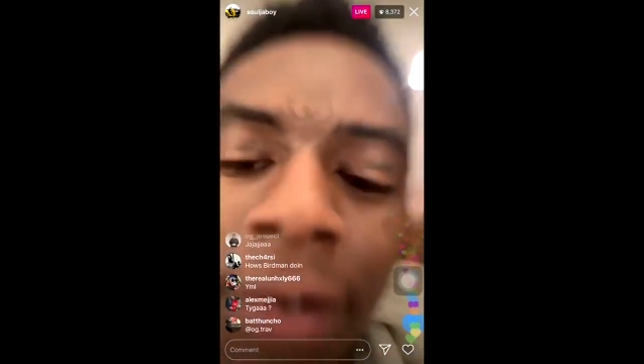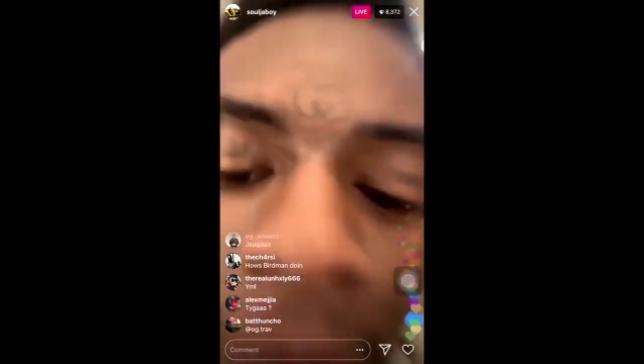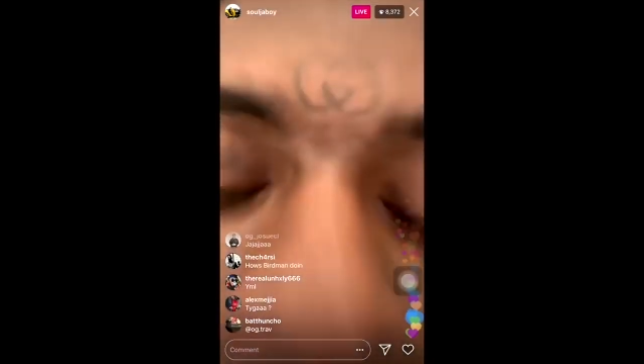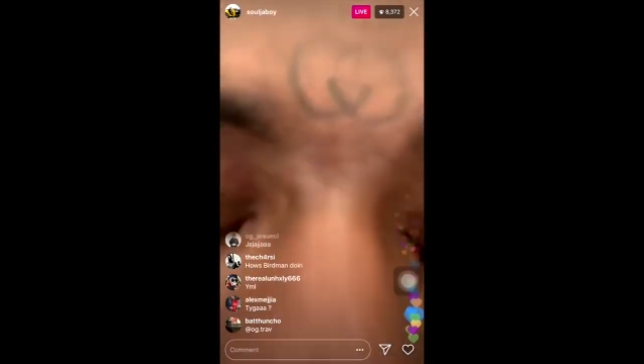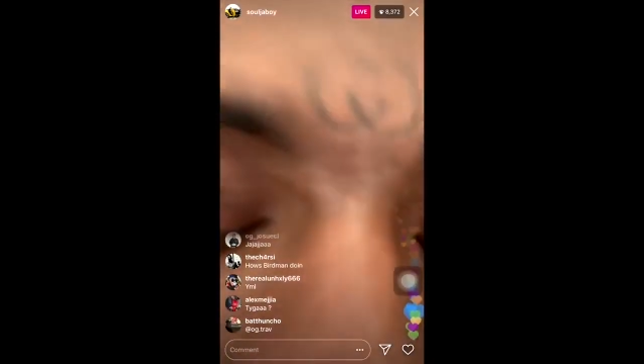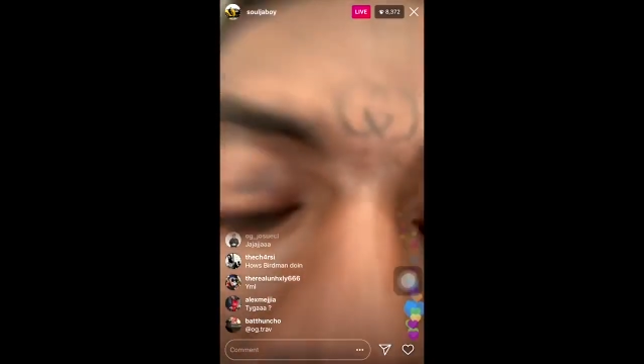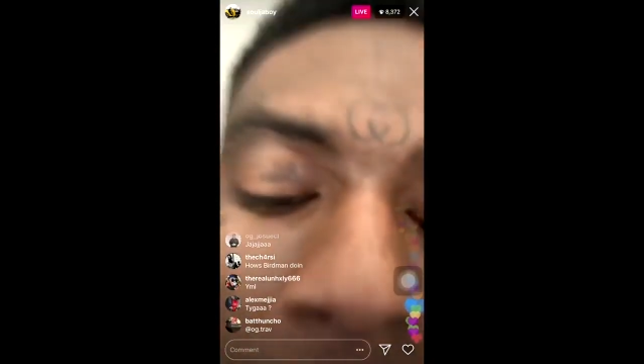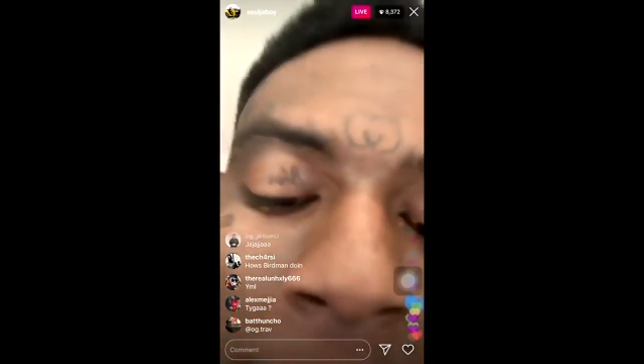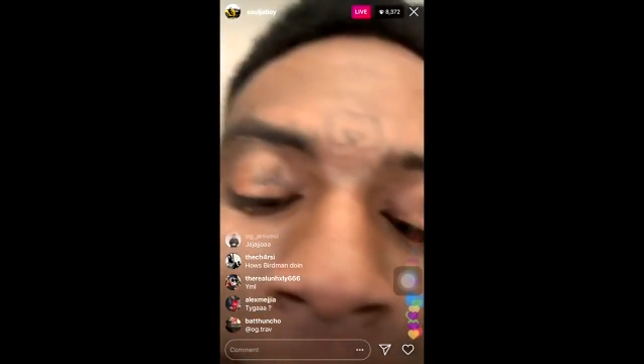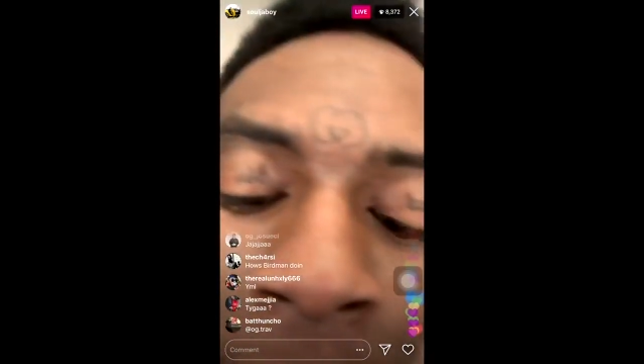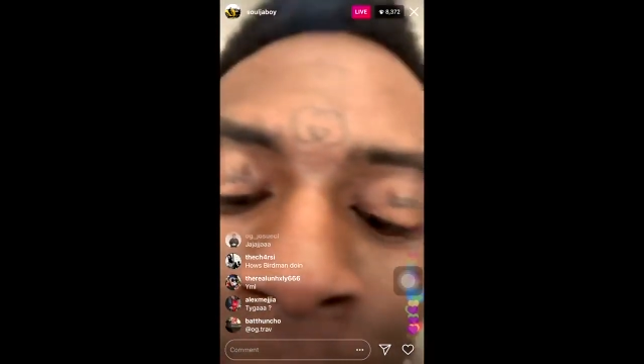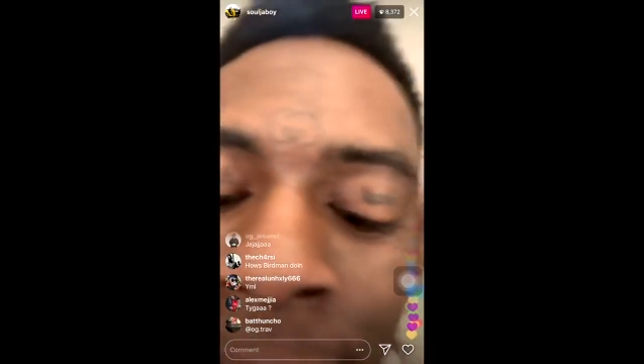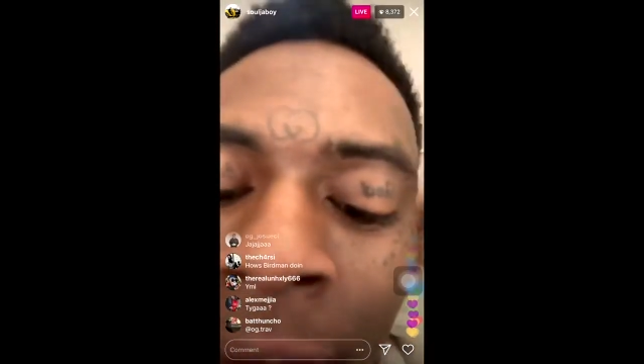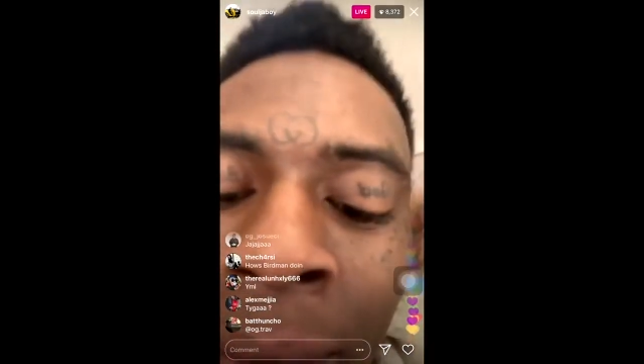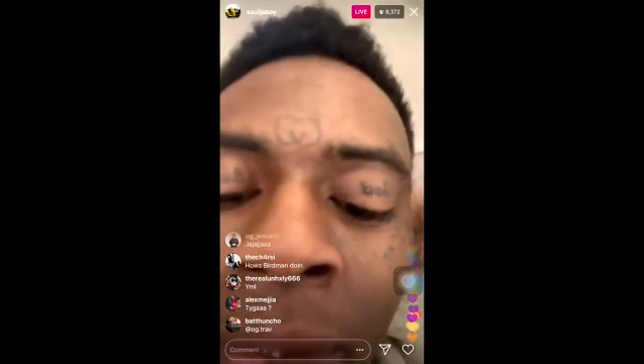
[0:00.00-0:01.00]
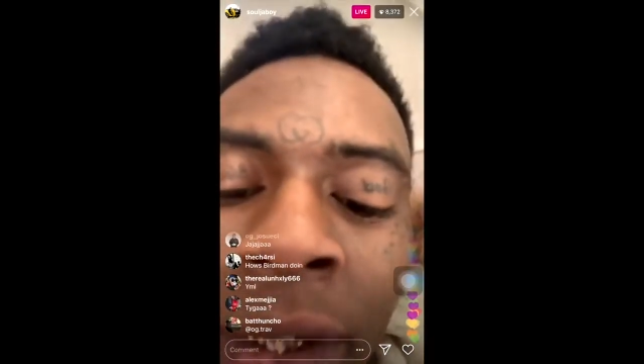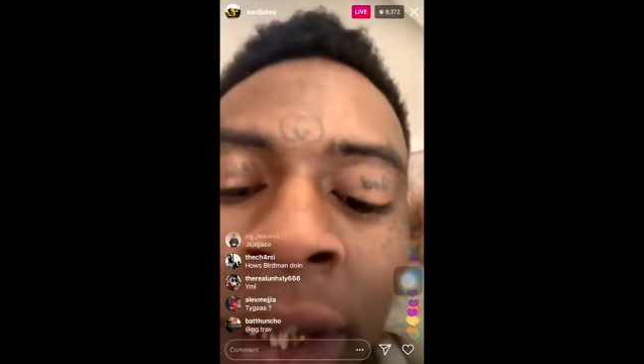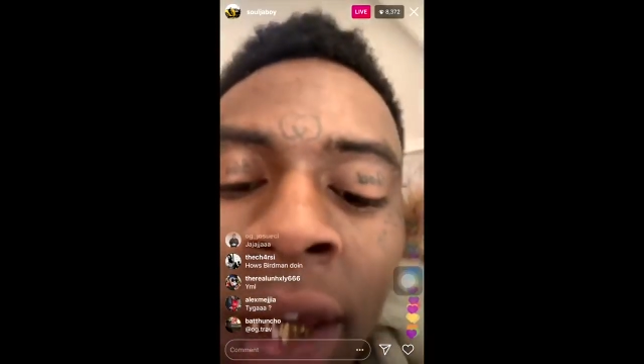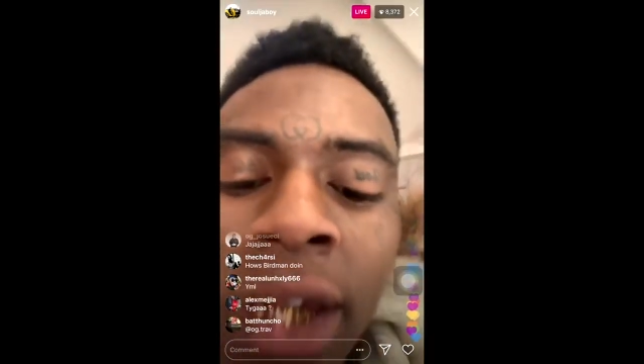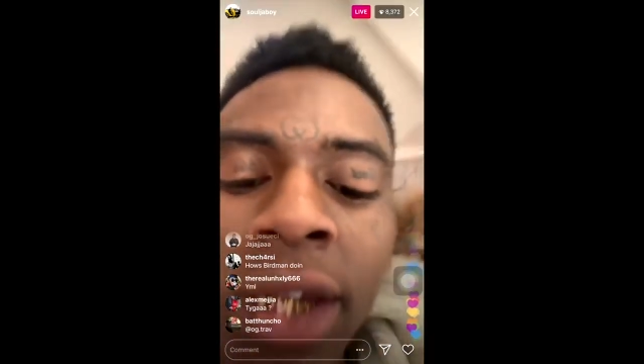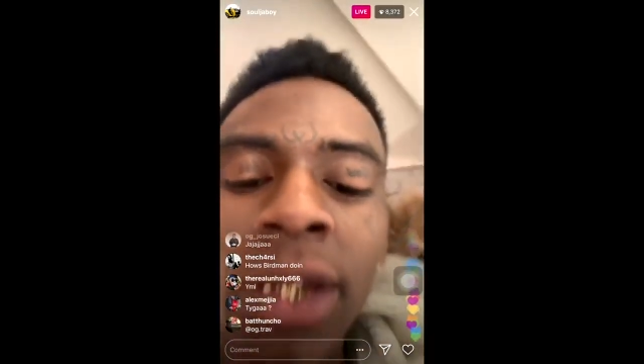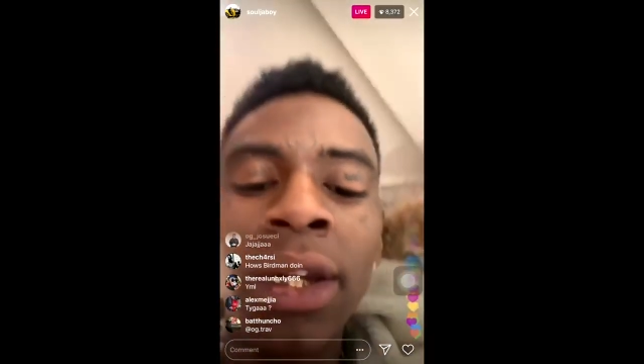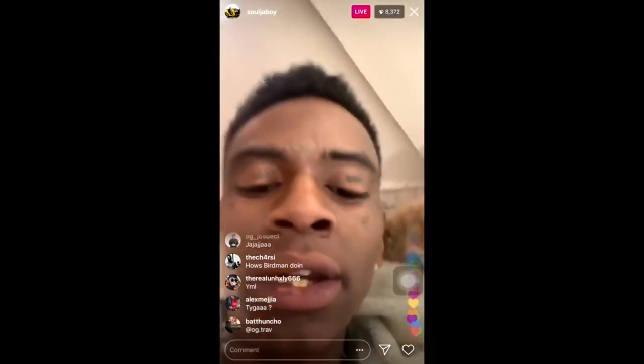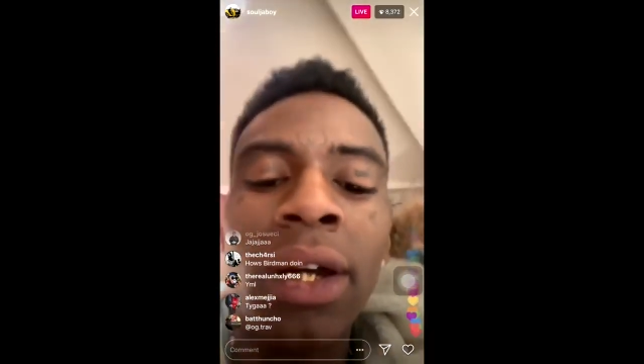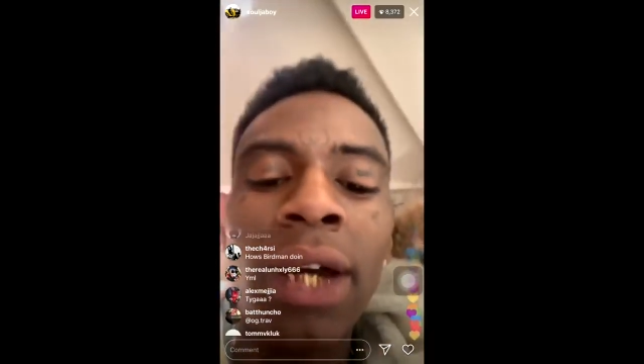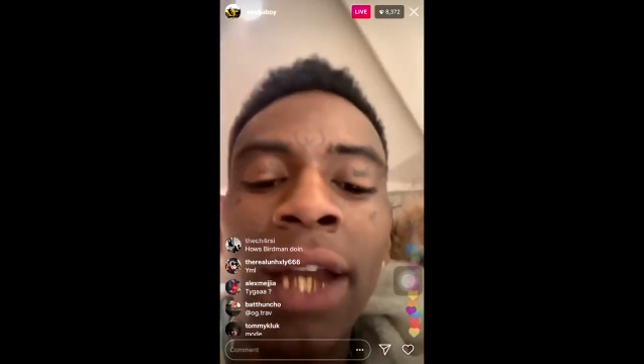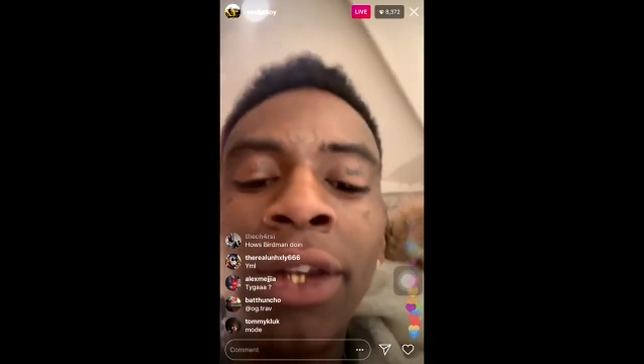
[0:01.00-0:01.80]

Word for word: give a fuck about no Famous Dex, nigga.